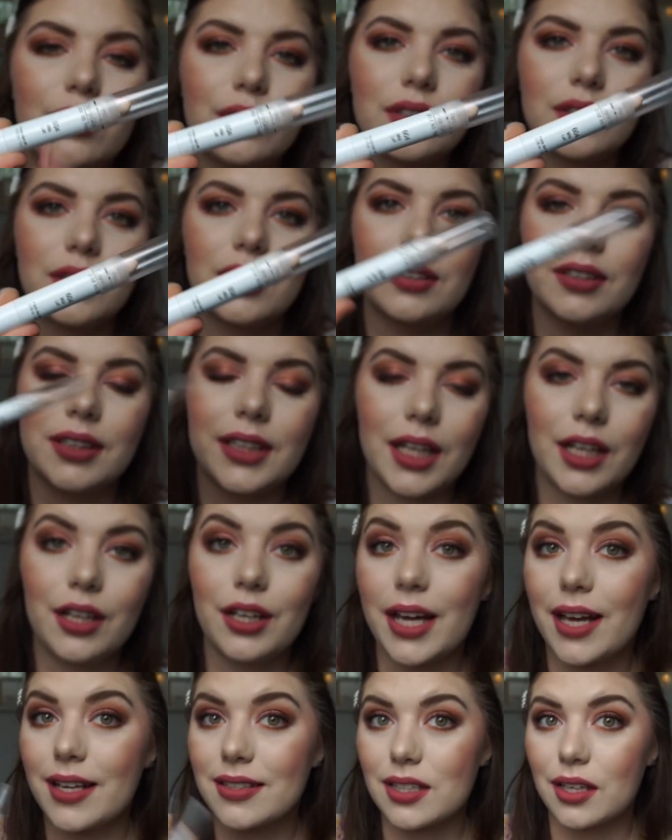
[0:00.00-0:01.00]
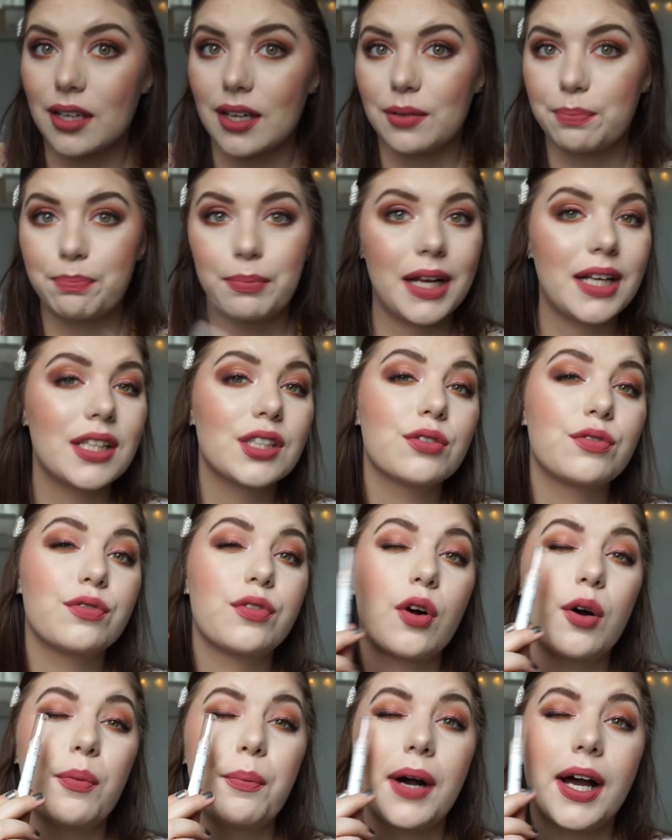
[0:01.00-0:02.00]
every single day as a base
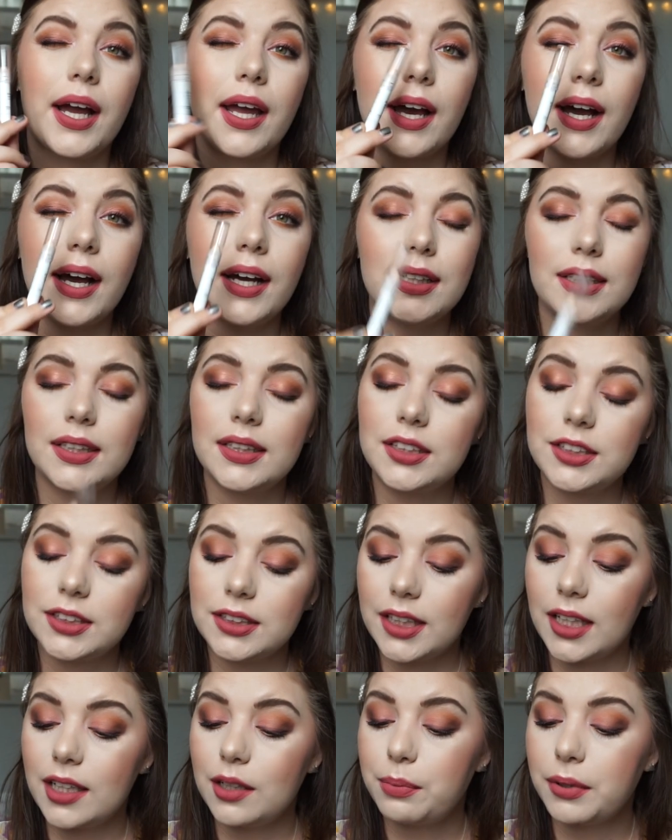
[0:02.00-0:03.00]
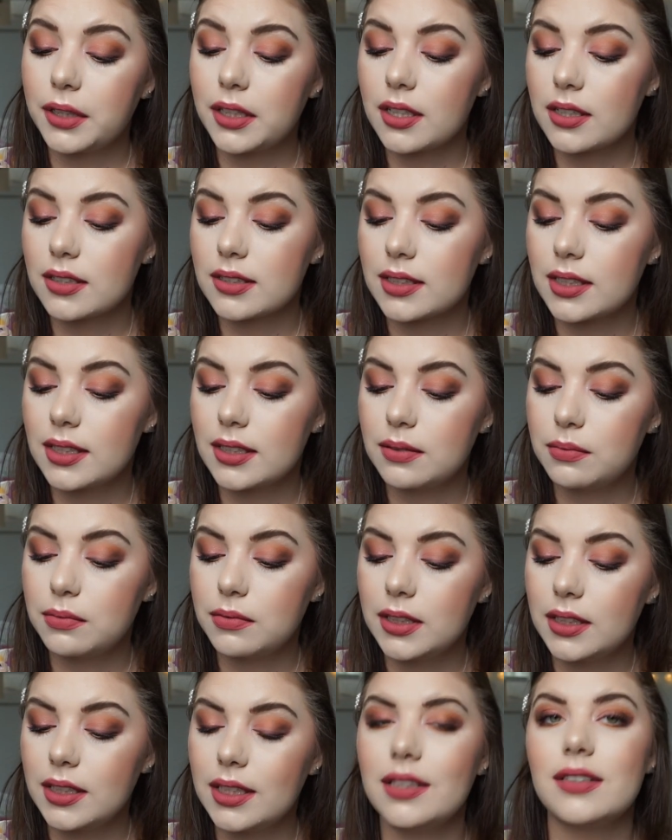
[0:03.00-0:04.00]
for my eyelid shade because it
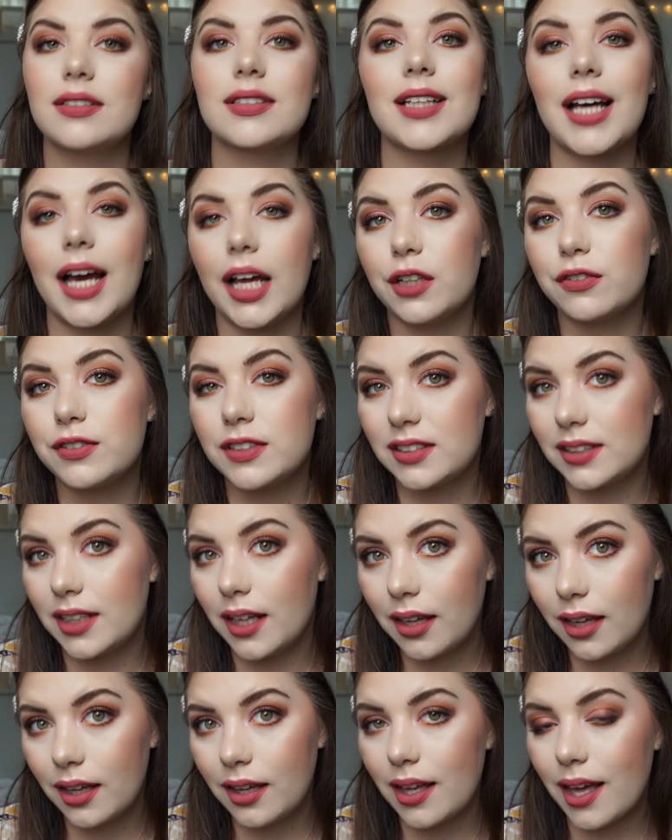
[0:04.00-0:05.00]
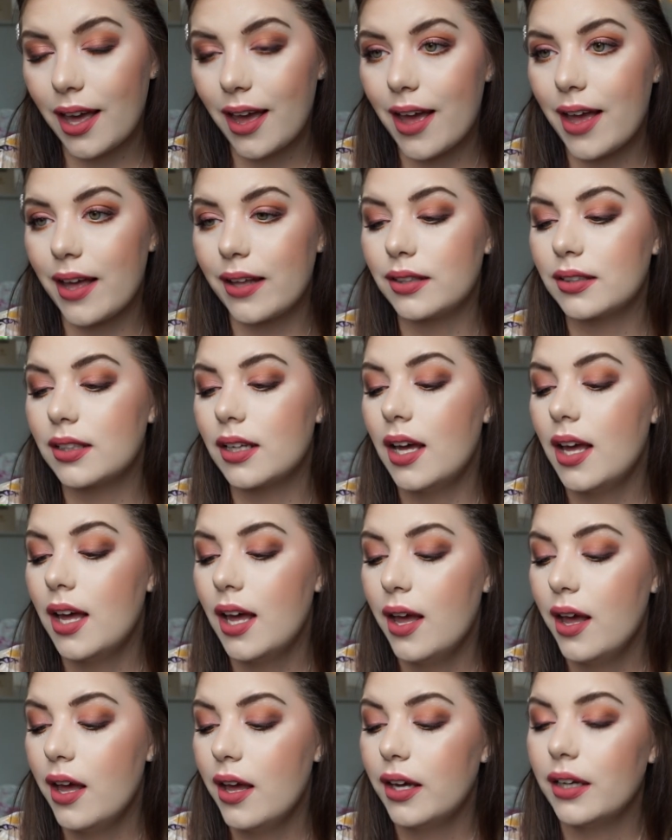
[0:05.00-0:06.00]
is kind of sticky and
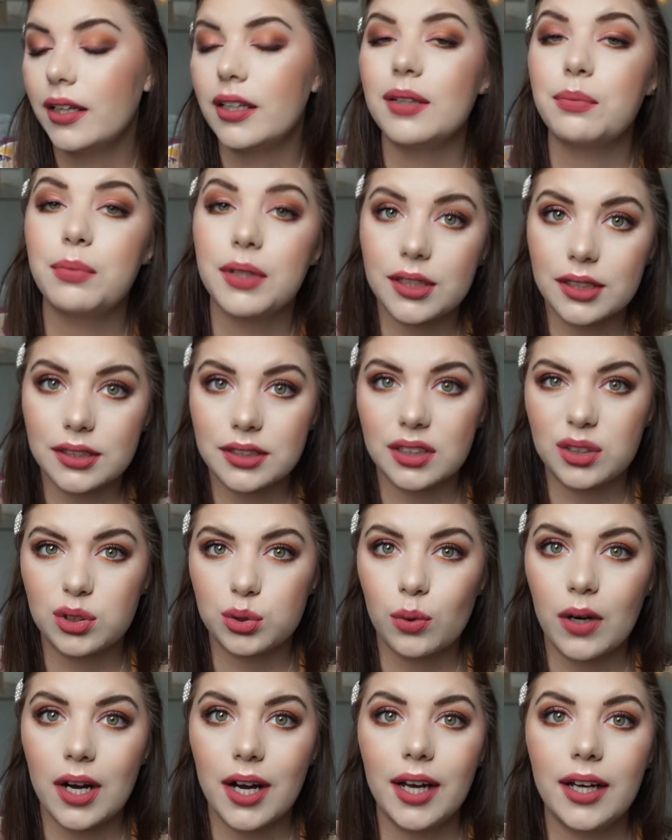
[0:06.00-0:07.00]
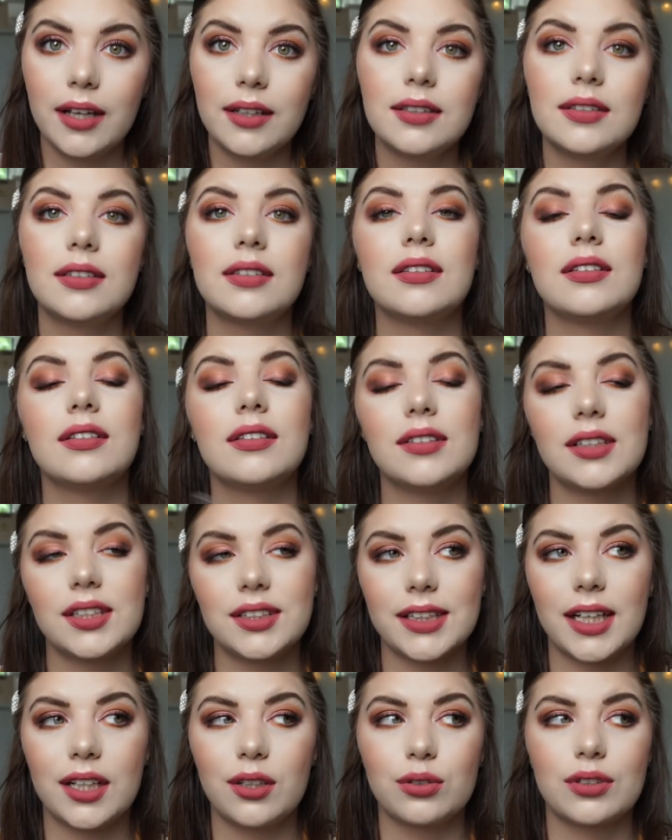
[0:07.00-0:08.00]
because it's wide the
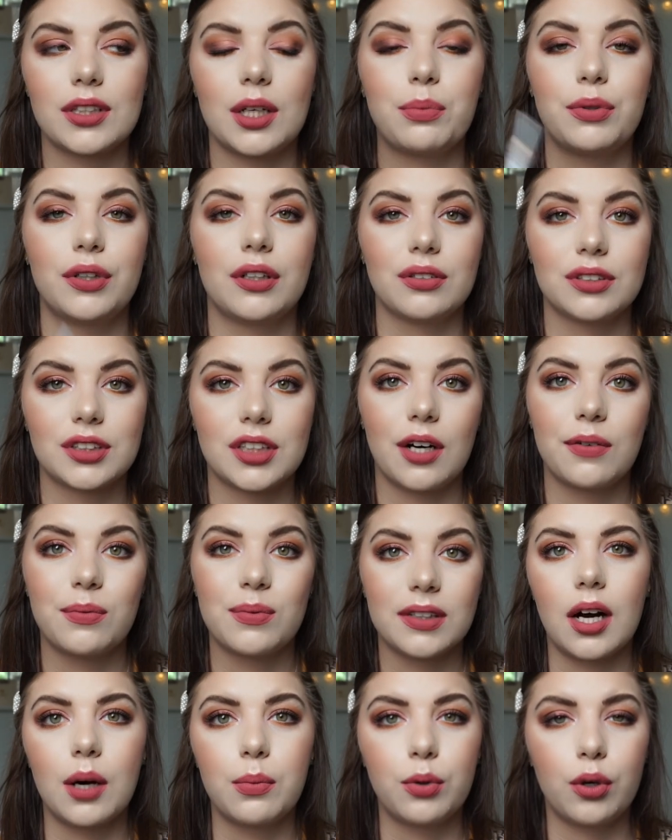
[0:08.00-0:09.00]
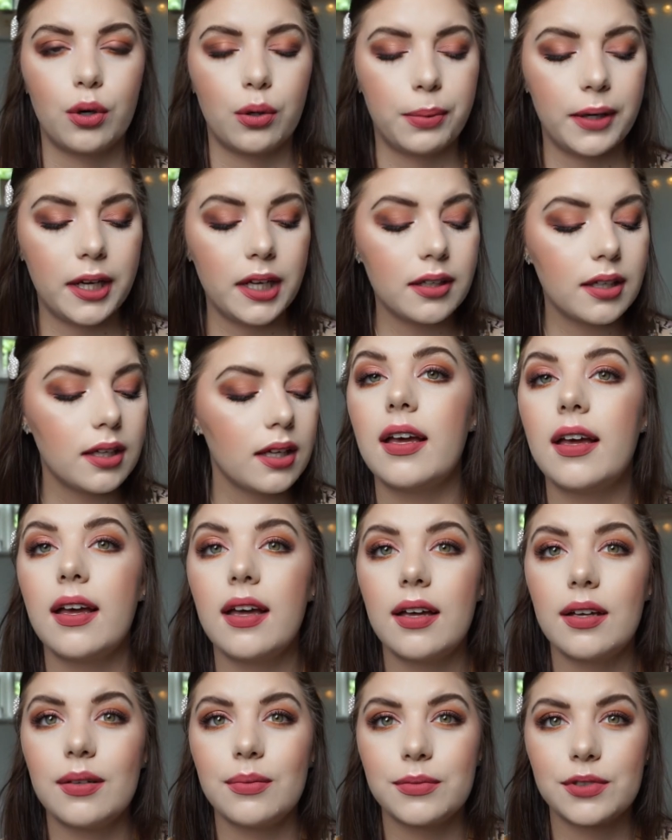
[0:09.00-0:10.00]
shadows I put on top are more opaque.
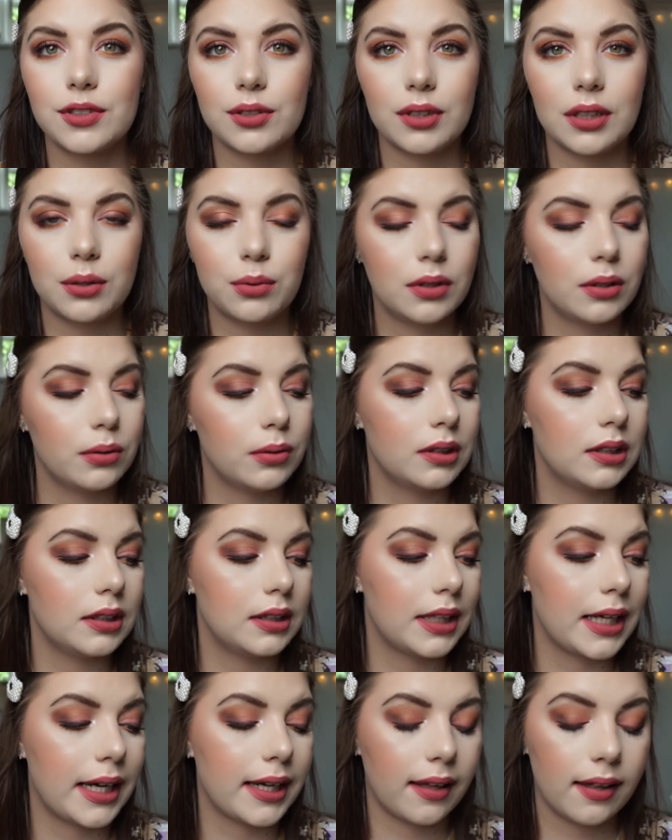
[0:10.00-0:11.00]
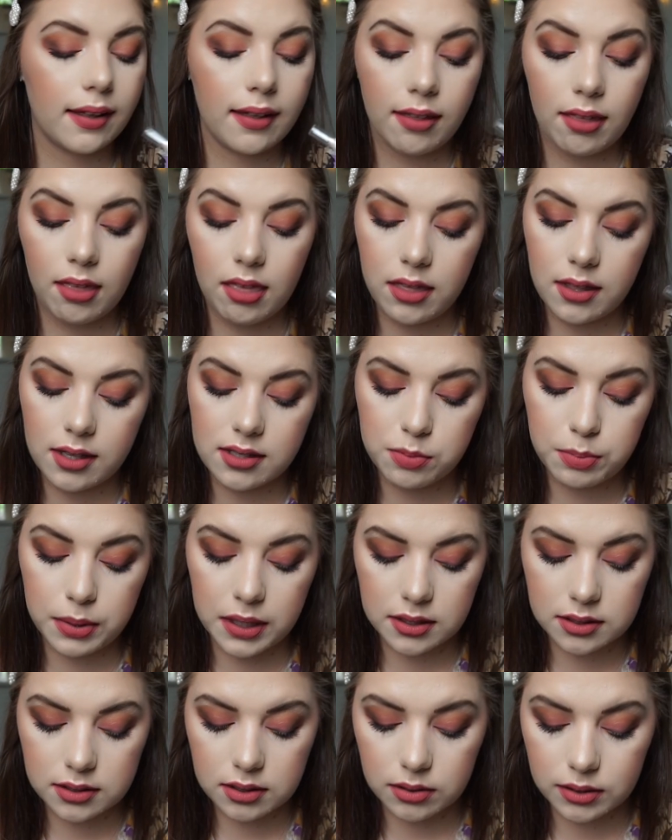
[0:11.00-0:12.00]
Um, so I really, really like this
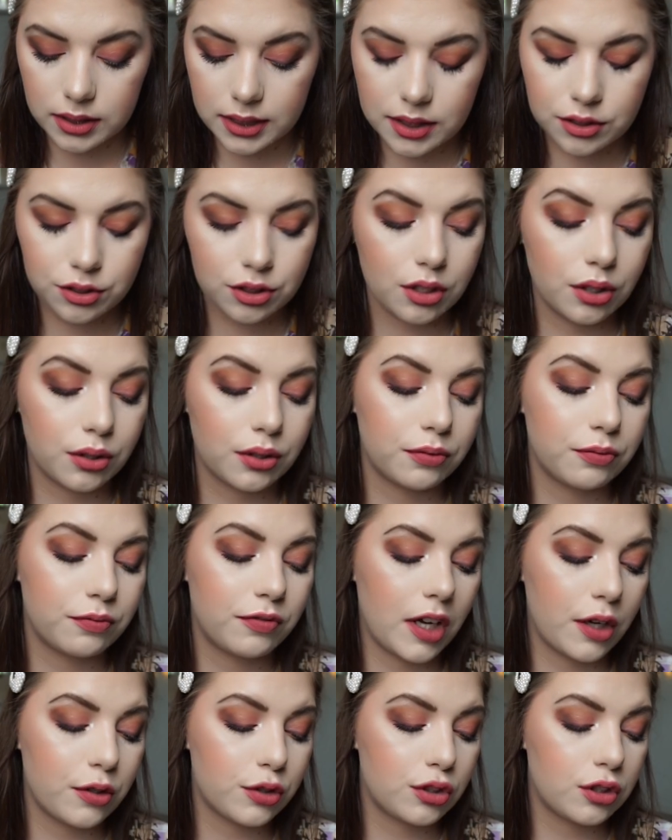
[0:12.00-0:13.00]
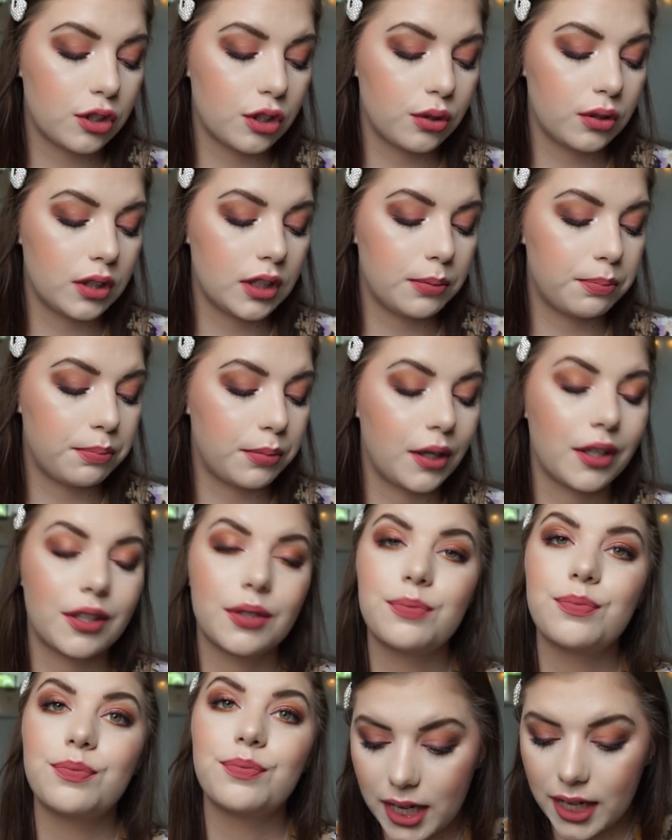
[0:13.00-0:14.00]
pencil. It's going very slowly,
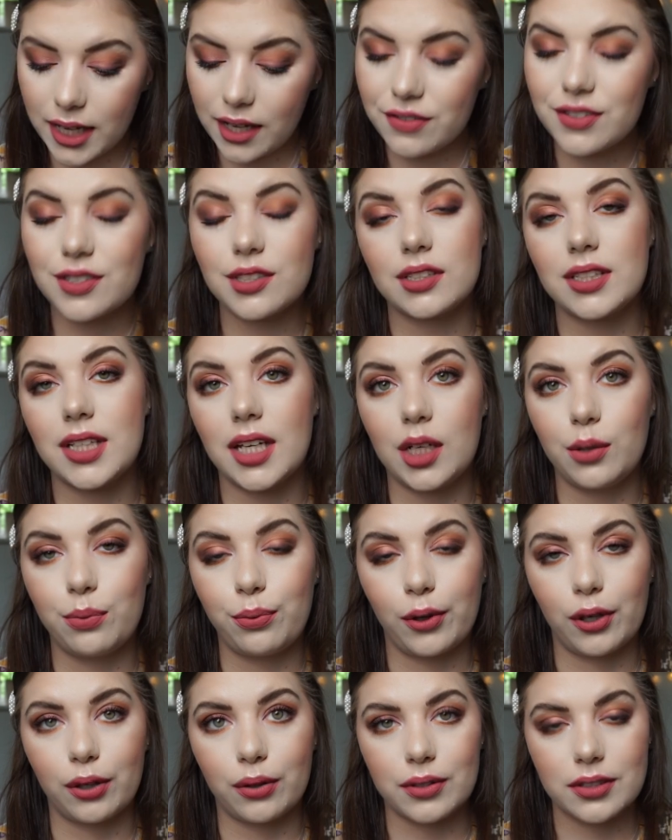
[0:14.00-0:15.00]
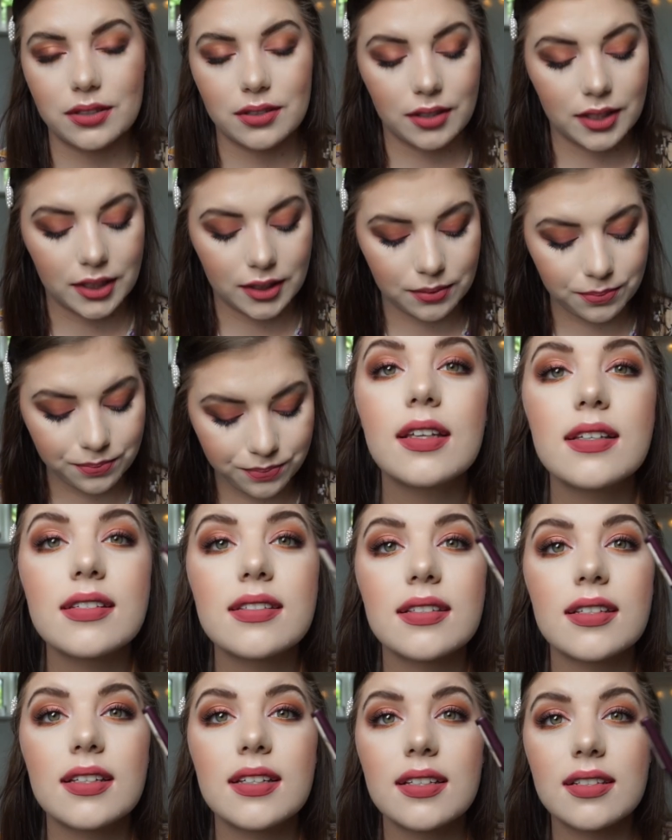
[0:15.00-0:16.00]
but I have steady progress on it.
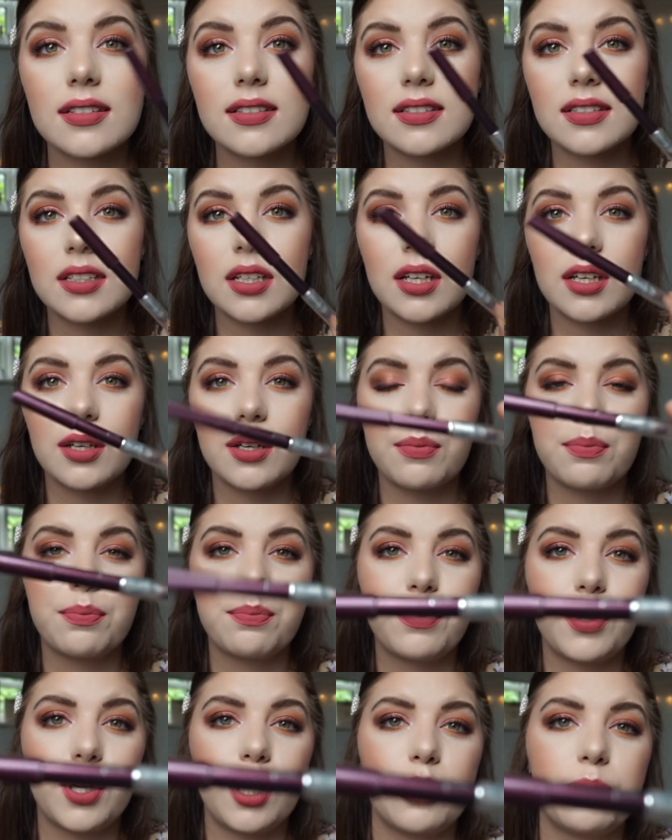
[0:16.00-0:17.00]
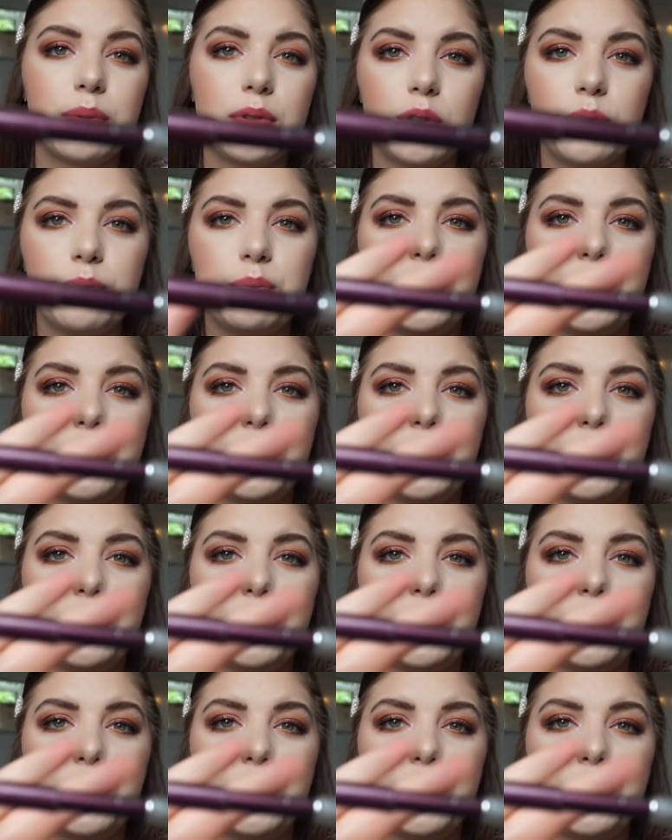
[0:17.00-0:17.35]
This is the purple